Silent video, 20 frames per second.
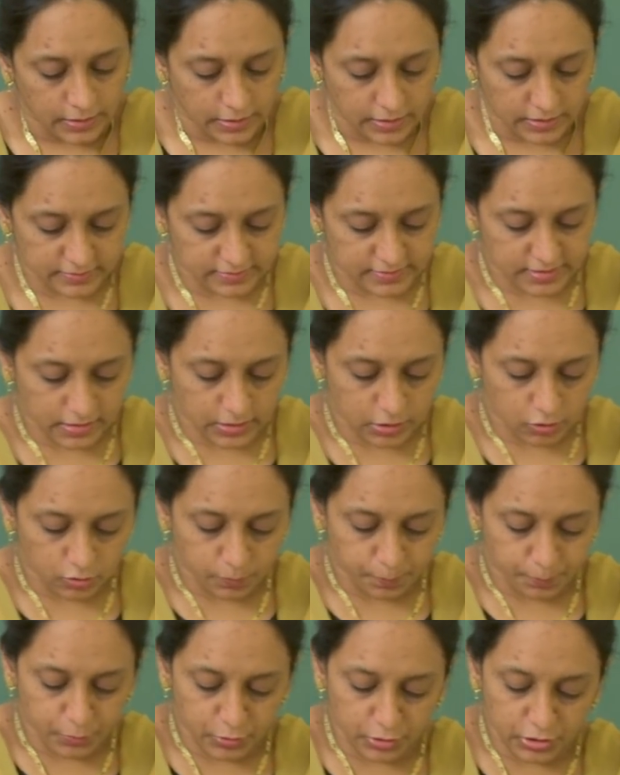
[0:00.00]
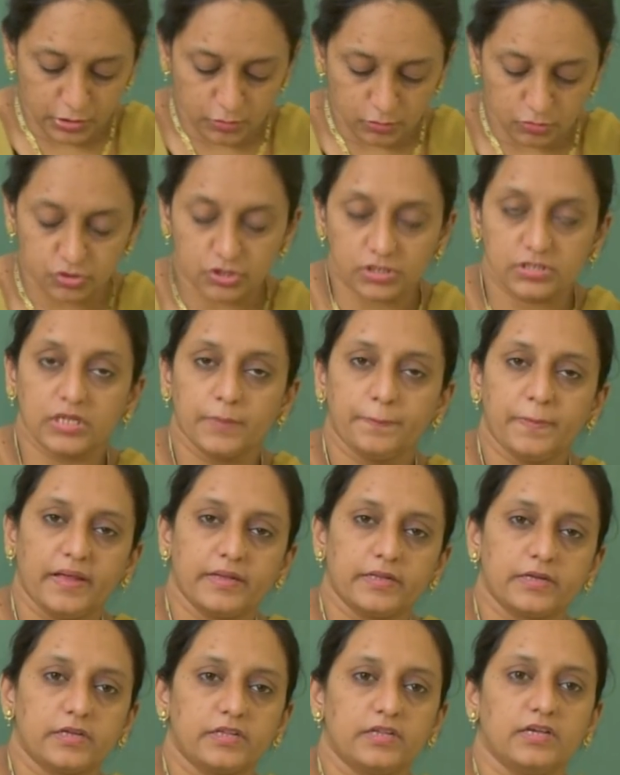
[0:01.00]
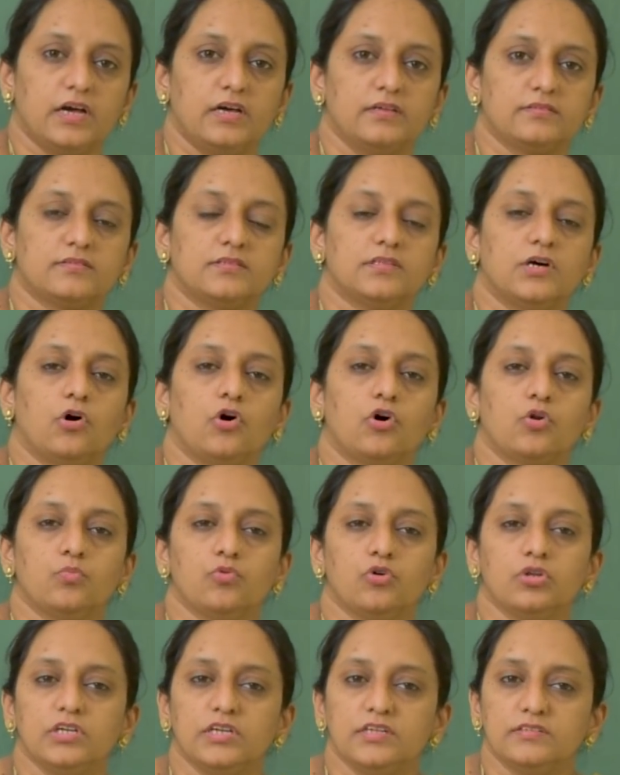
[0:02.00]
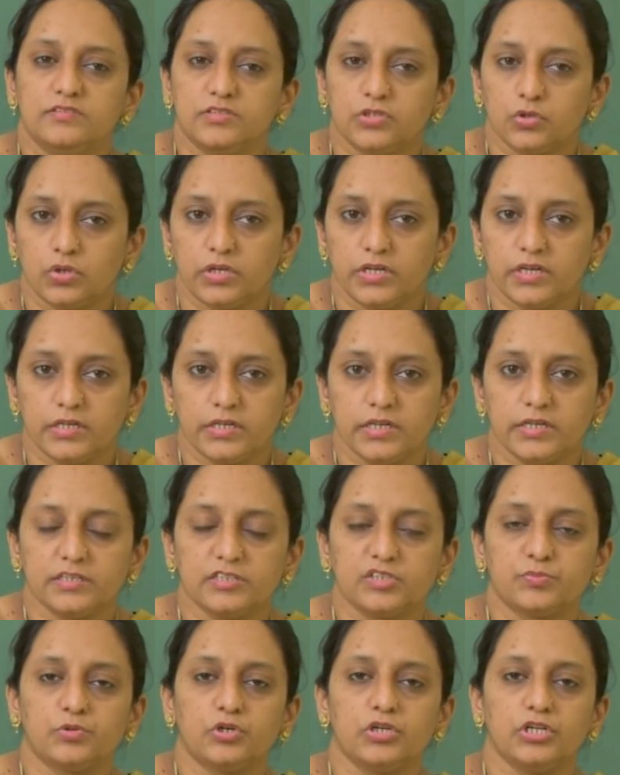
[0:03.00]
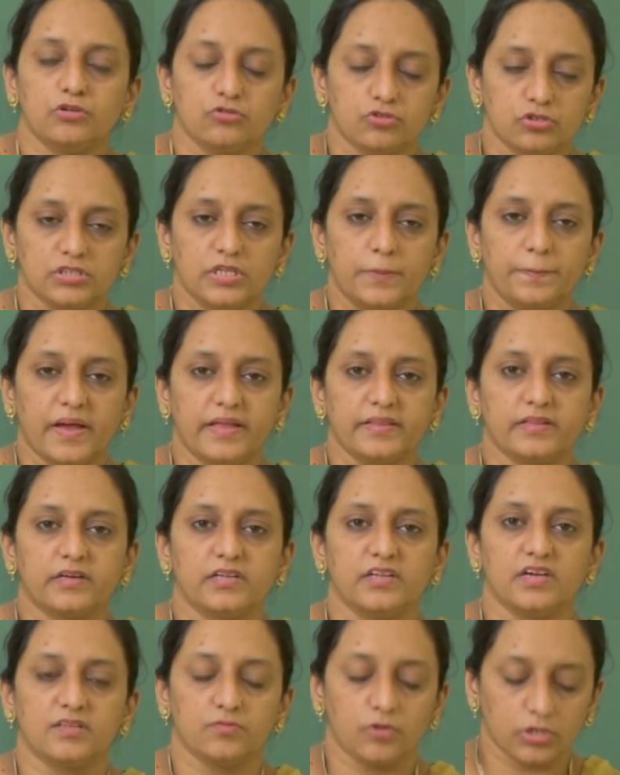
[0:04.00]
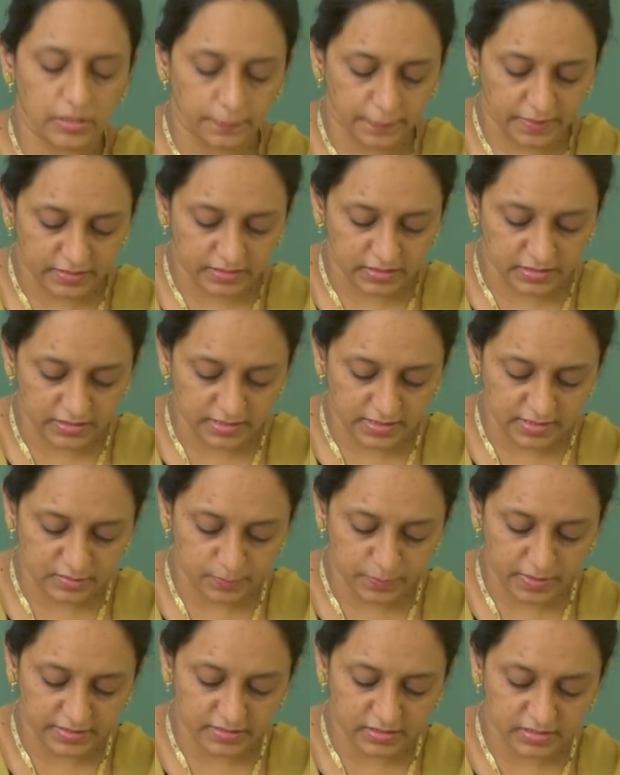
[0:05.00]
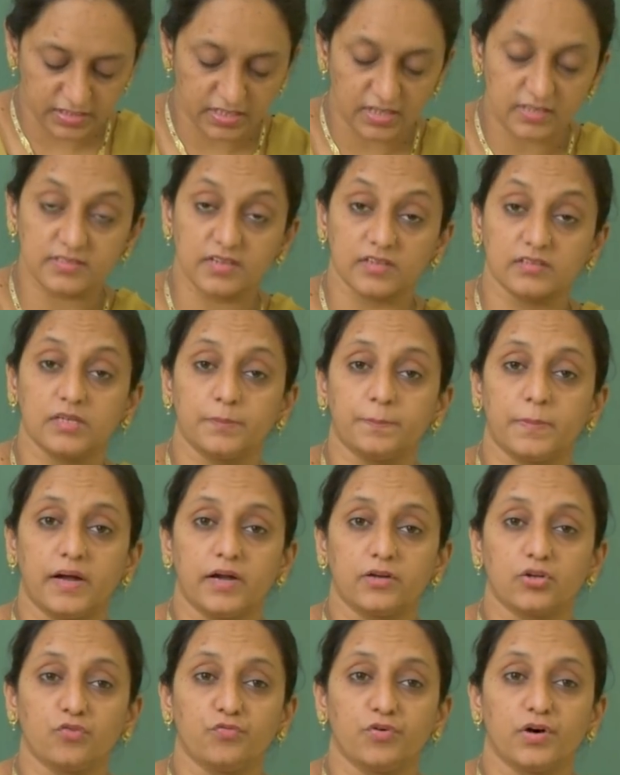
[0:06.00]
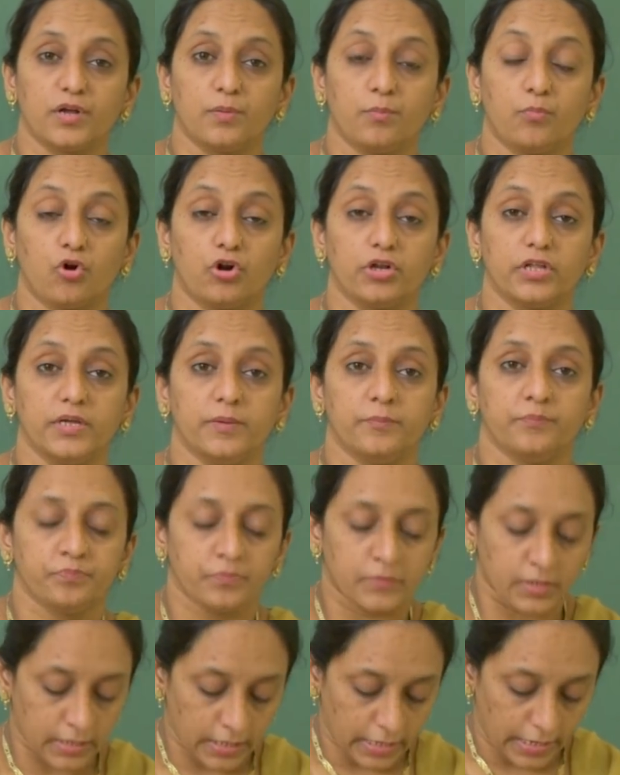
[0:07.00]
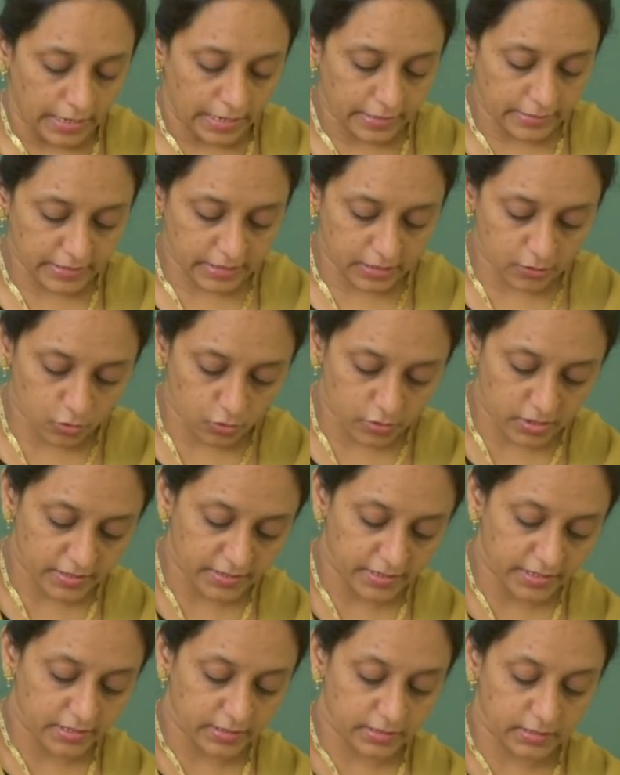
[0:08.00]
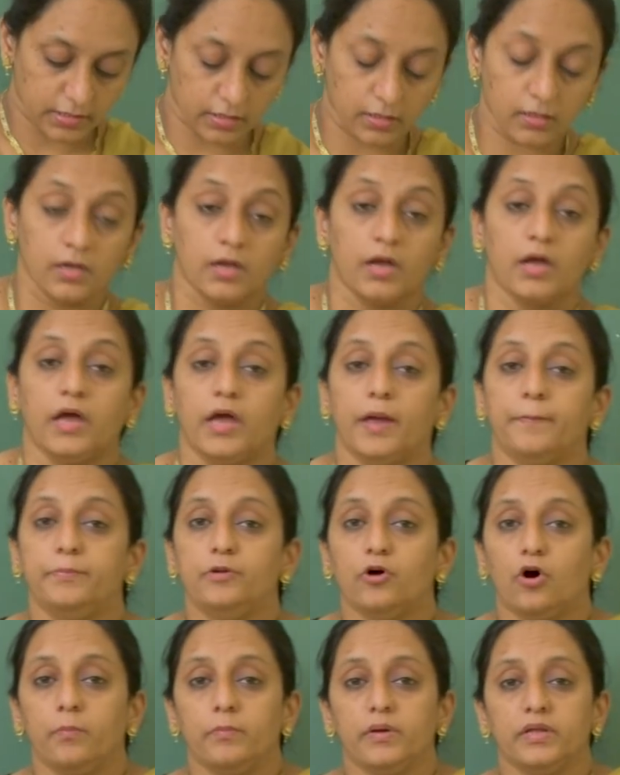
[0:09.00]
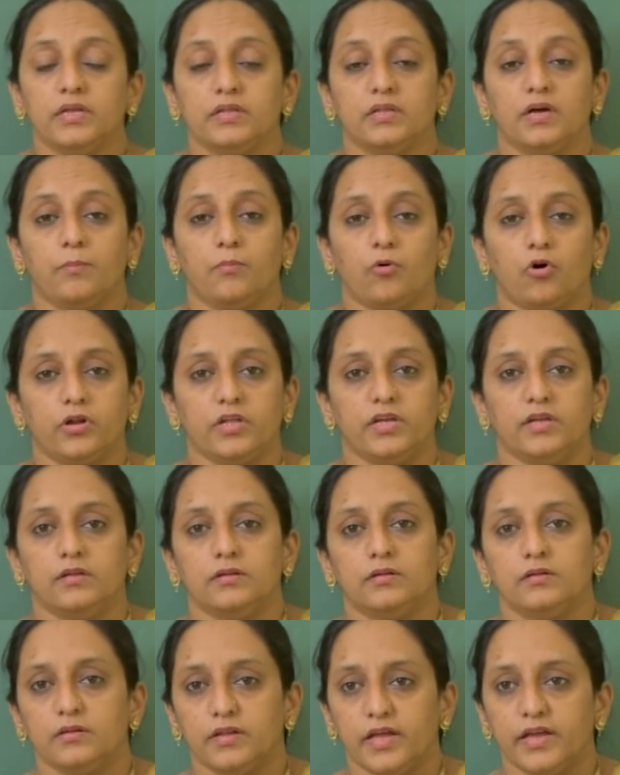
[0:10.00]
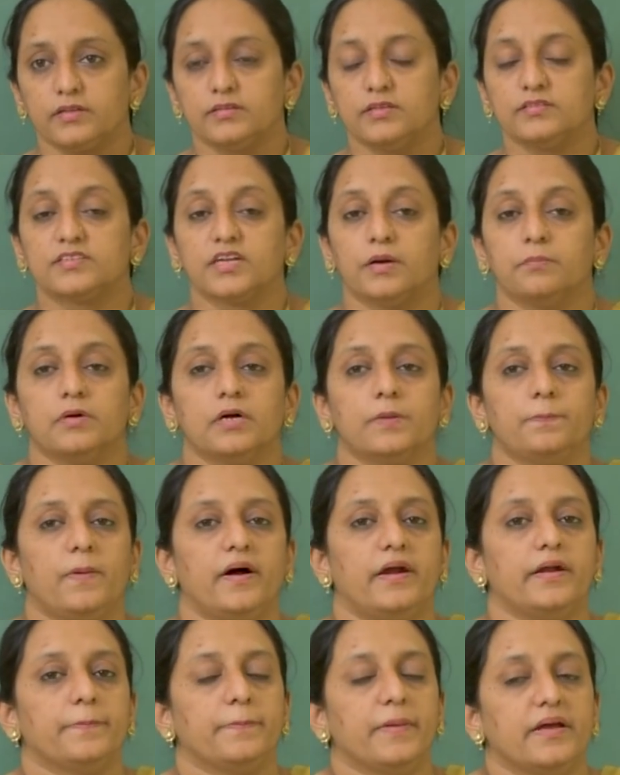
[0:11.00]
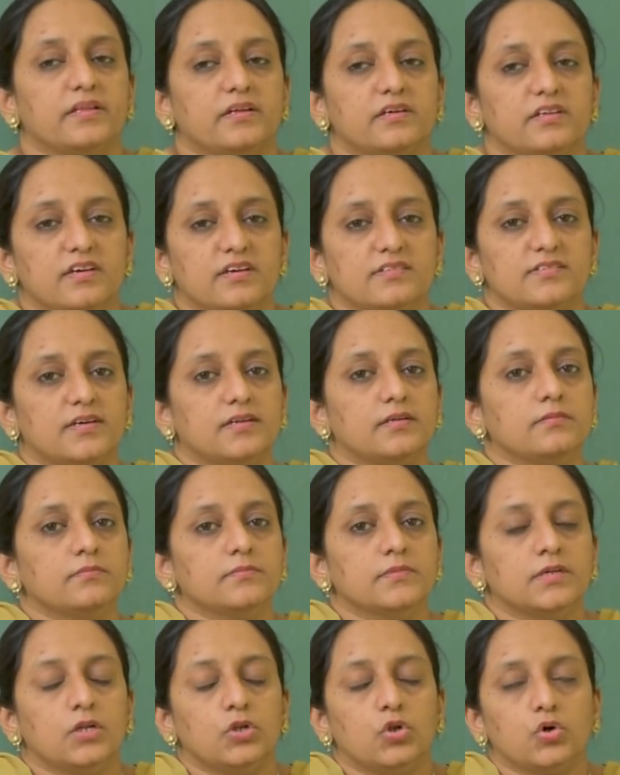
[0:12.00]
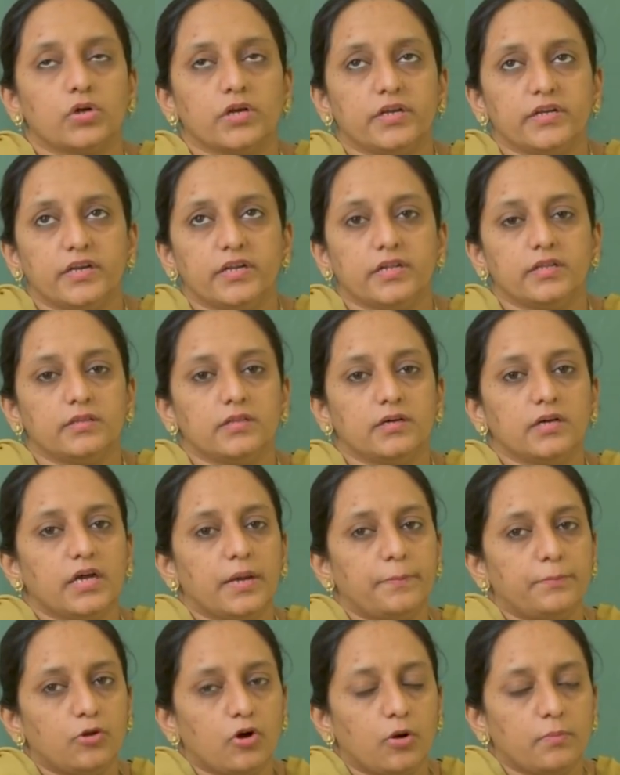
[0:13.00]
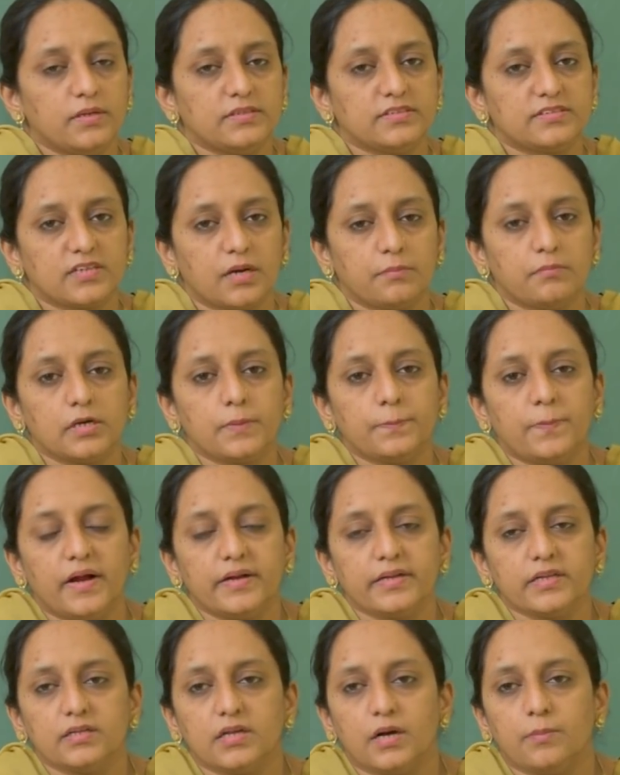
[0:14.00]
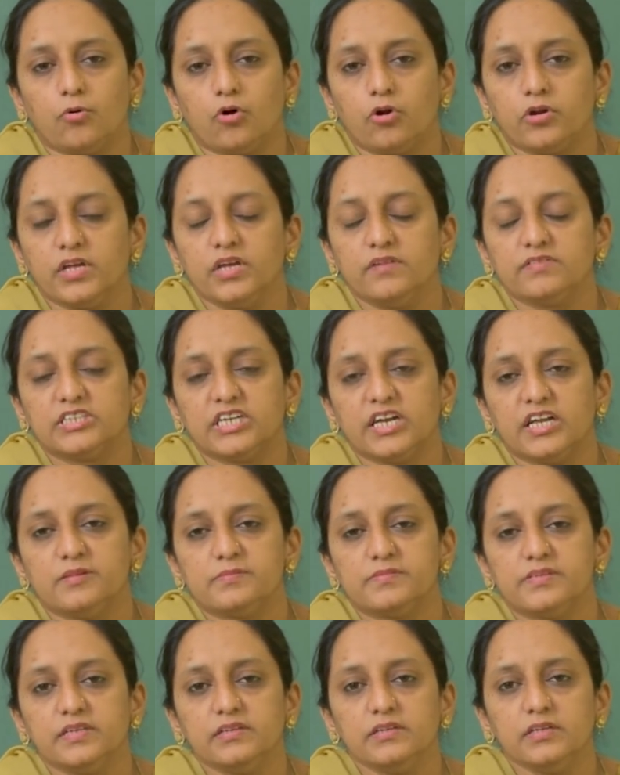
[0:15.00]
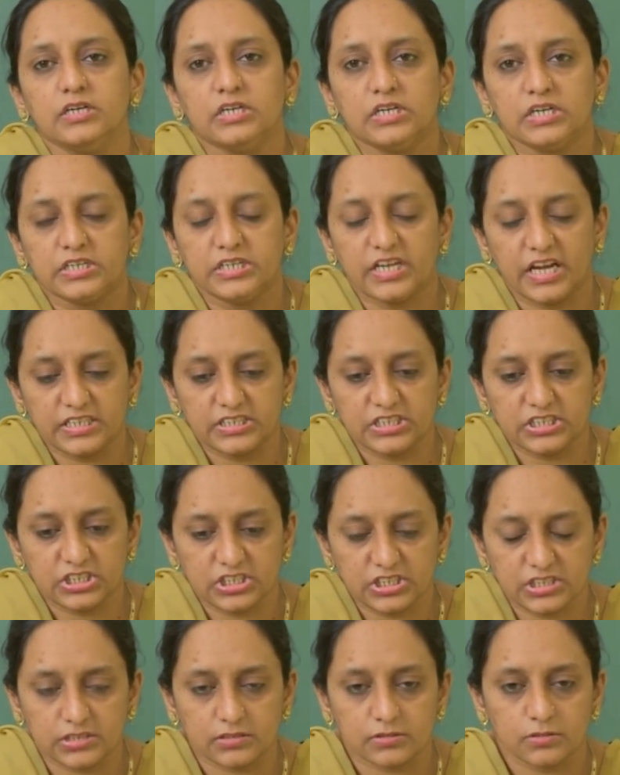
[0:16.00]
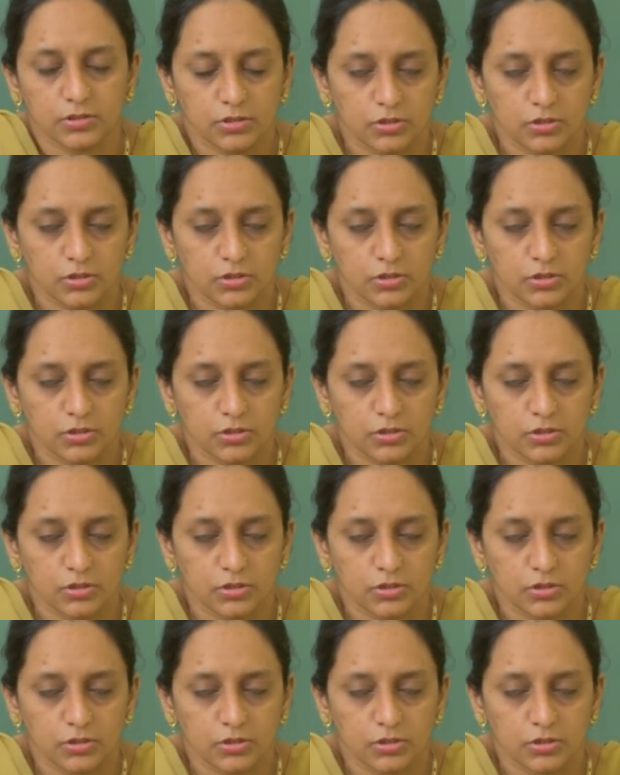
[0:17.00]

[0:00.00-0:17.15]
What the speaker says: Insulin produced in the pancreas. The hormone insulin is produced in the pancreas. What are pancreas? Pancreas are the part of our body, and they are located in the abdomen in our body, like the stomach part. Pancreas are located in the abdomen, stomach part in our body, which helps in digestion.